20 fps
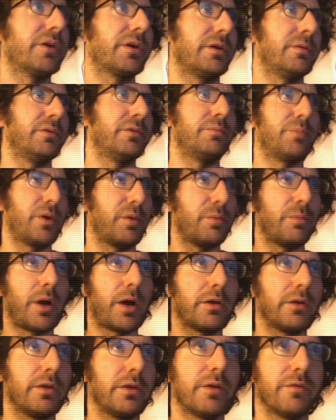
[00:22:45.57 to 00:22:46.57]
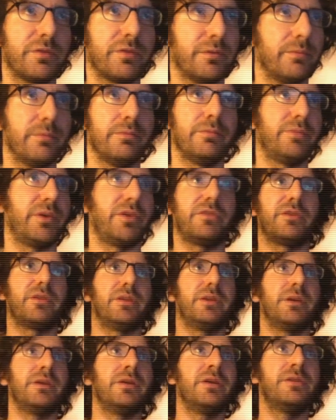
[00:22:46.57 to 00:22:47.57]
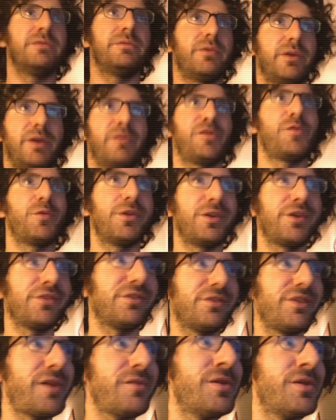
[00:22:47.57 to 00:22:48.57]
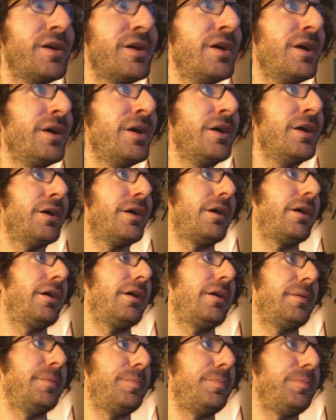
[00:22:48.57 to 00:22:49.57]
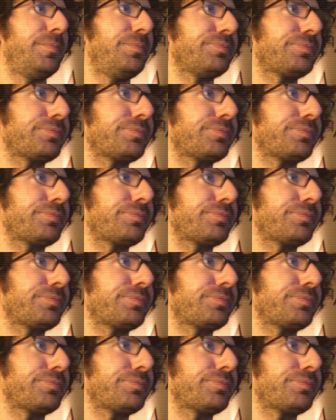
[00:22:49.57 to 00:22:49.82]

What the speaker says: and BERT modeling from basically what everyone does now. And